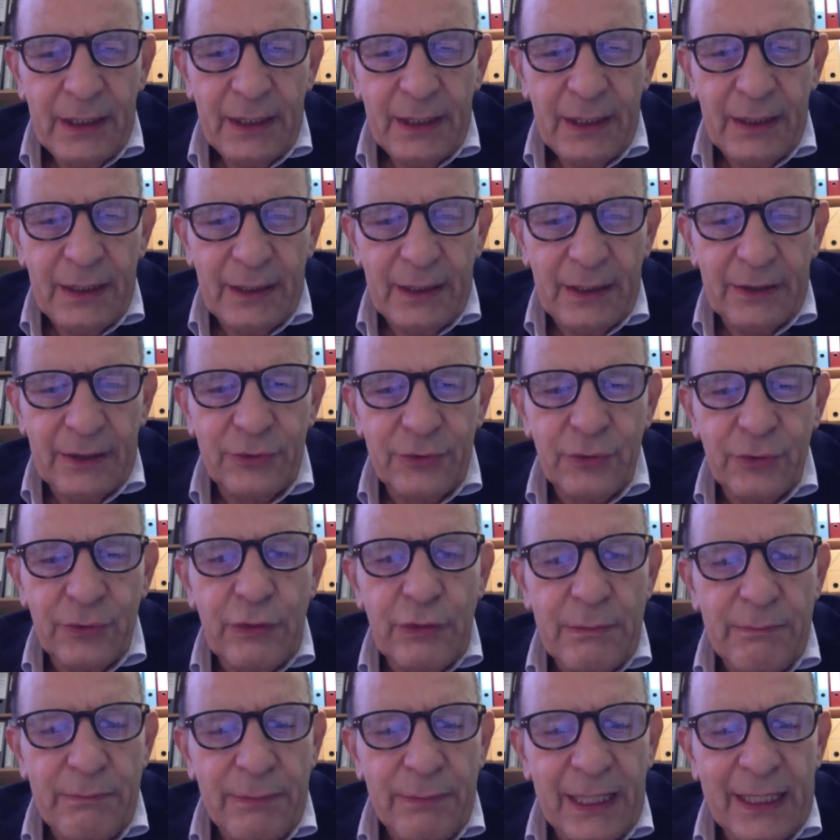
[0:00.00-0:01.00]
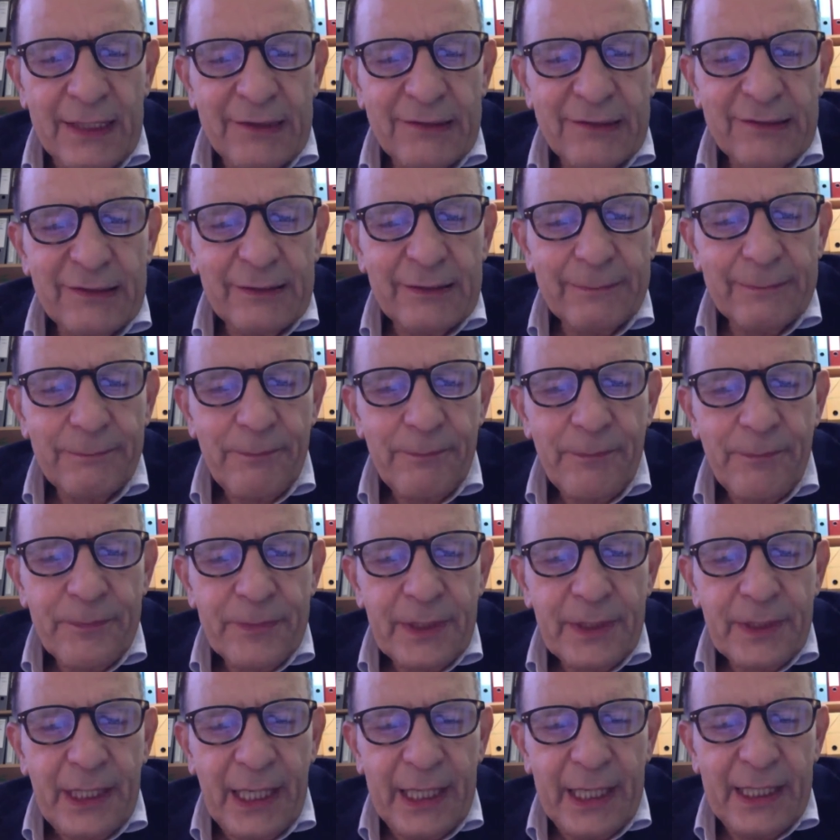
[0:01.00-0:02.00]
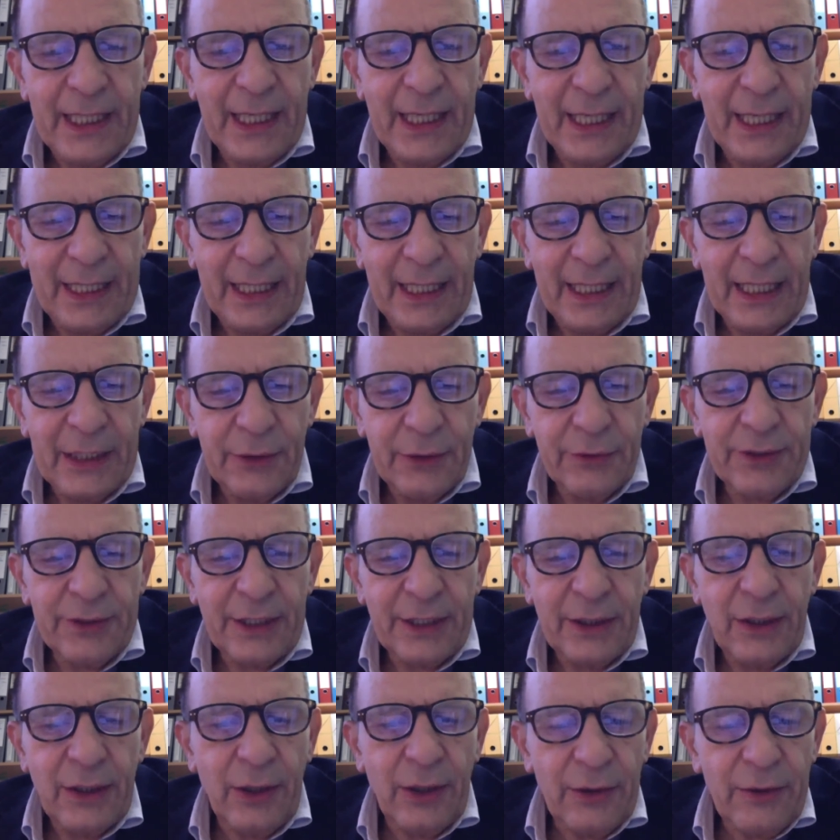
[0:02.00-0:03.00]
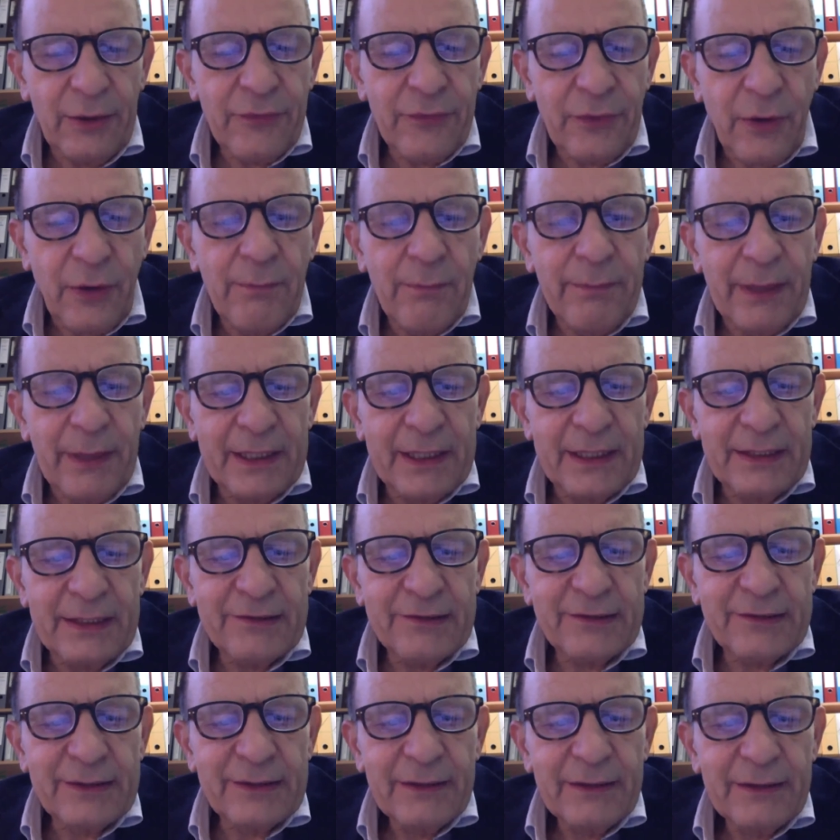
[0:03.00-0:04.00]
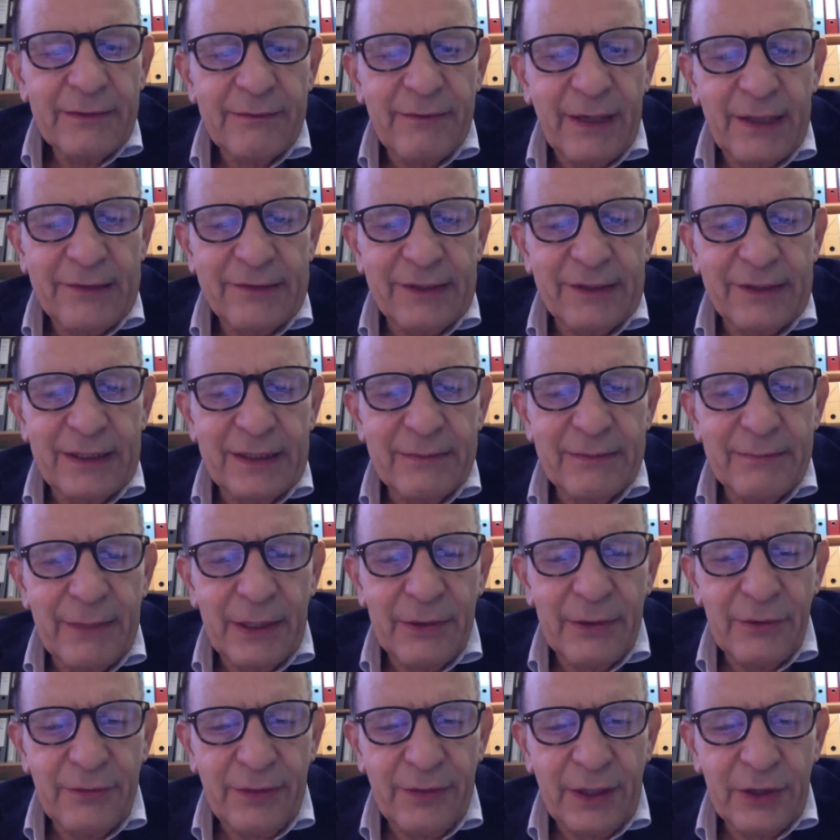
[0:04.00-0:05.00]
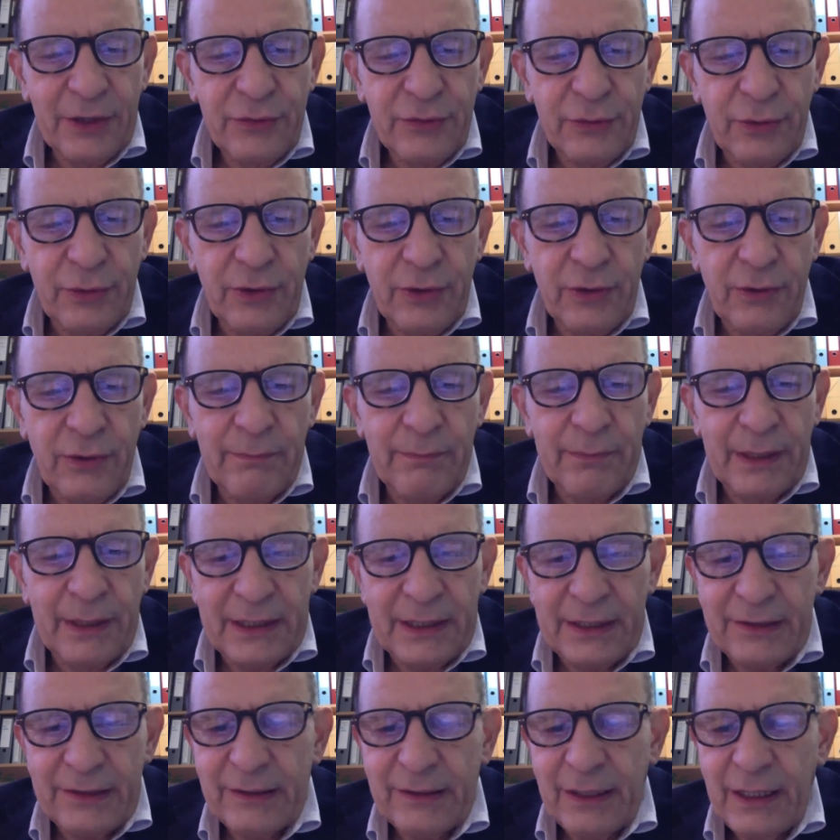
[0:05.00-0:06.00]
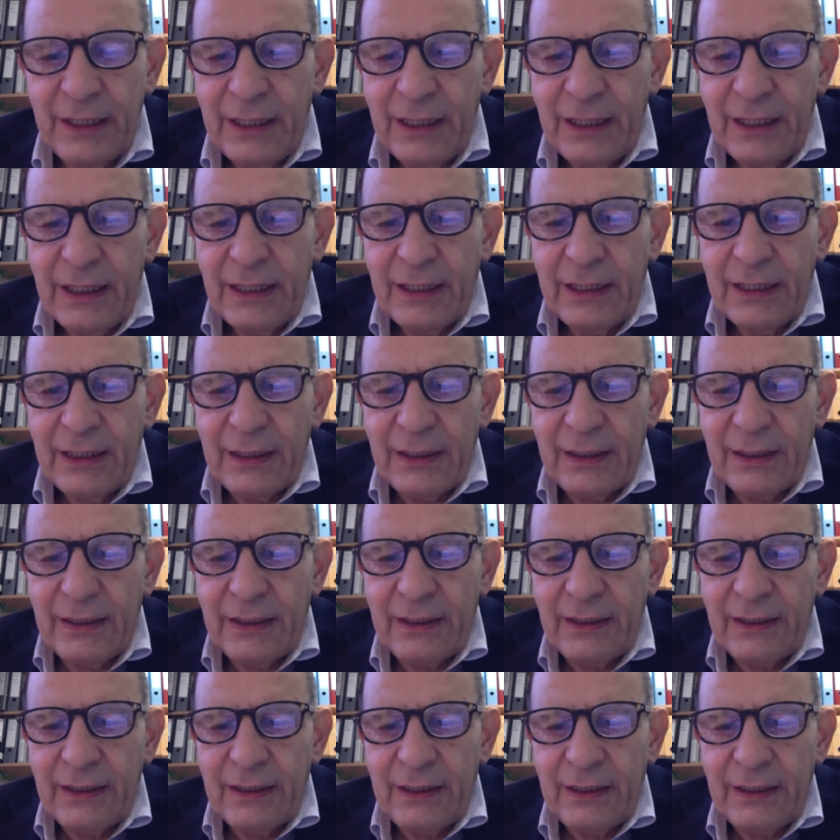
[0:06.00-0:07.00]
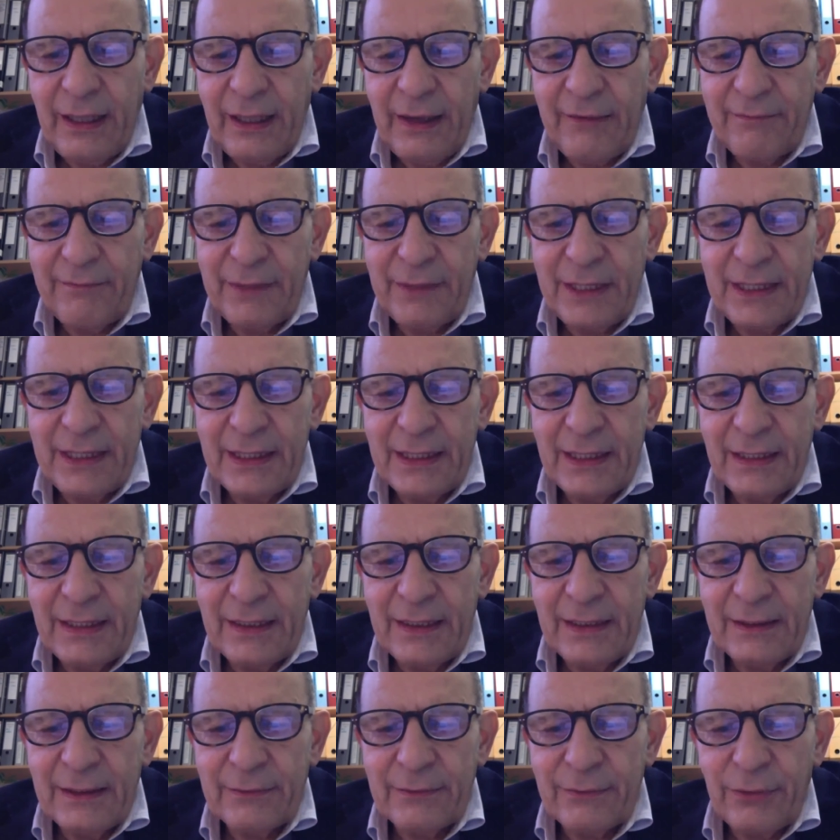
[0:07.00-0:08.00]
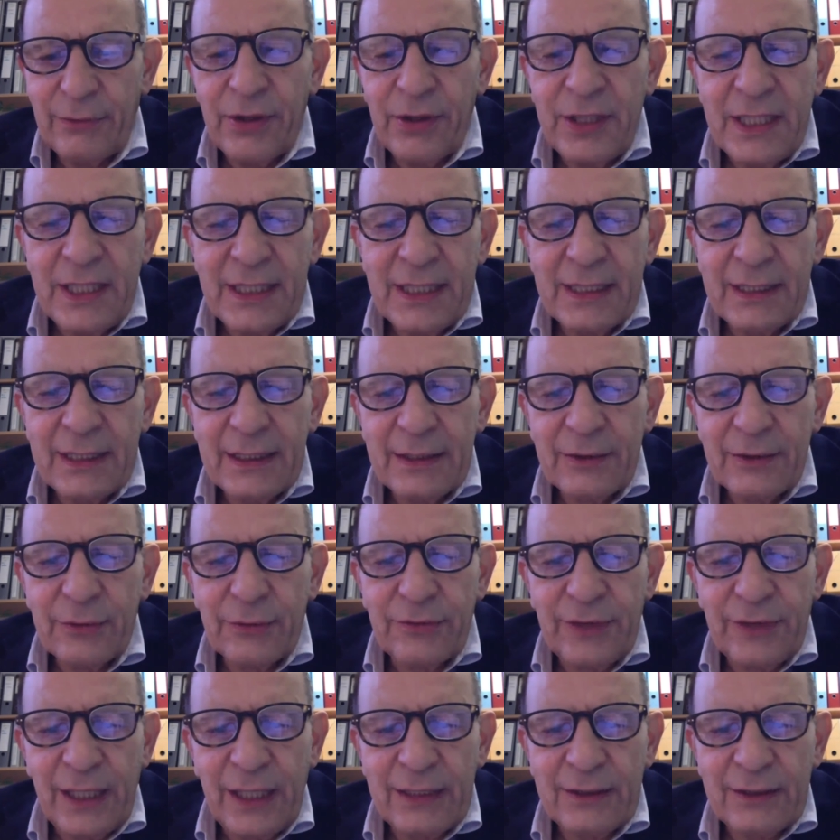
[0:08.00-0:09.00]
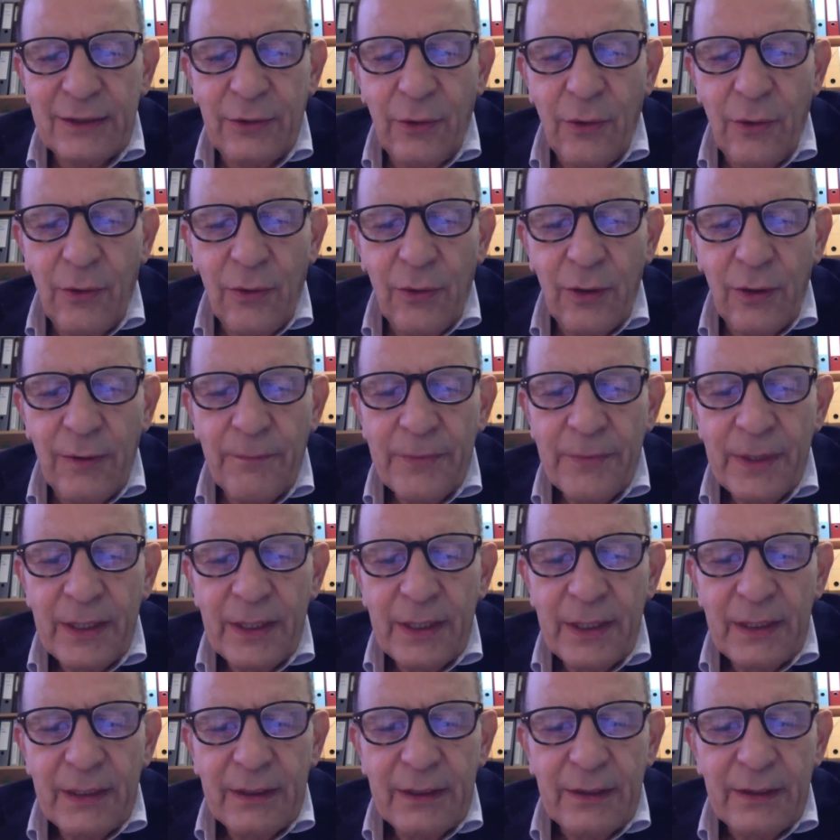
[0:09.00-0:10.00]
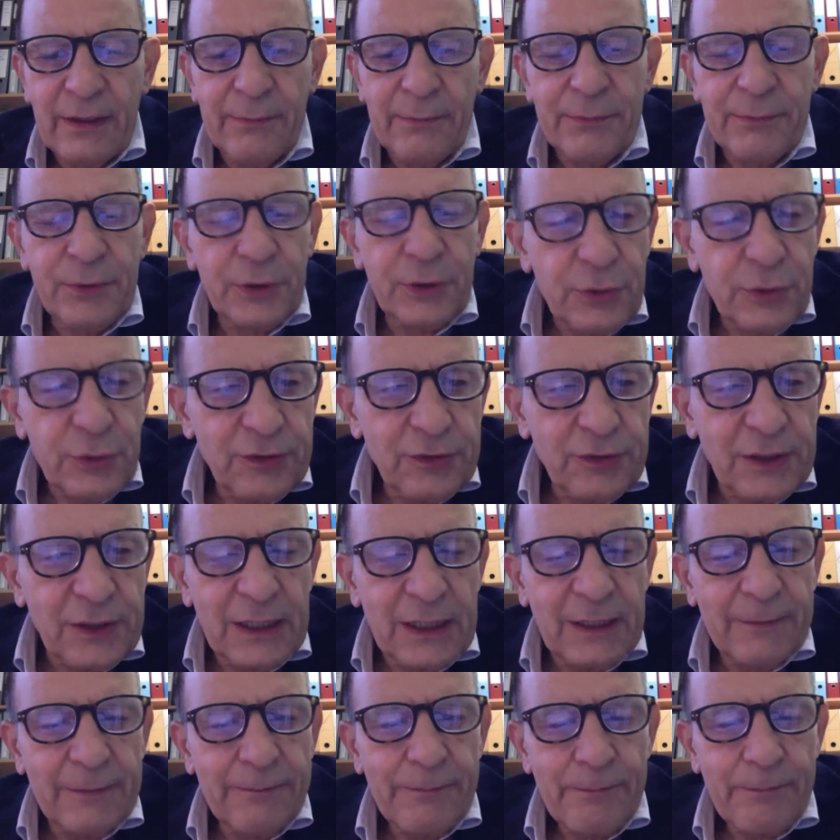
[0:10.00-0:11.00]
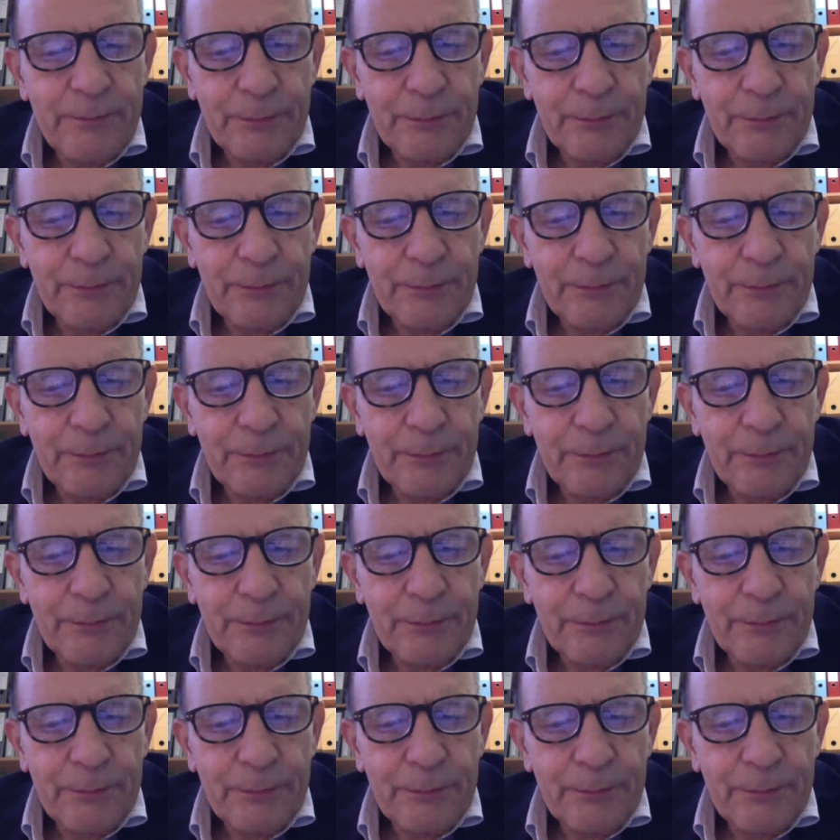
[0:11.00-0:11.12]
to replace. And I know that a lot of companies, vaccine manufacturer companies, have been running to that goal, producing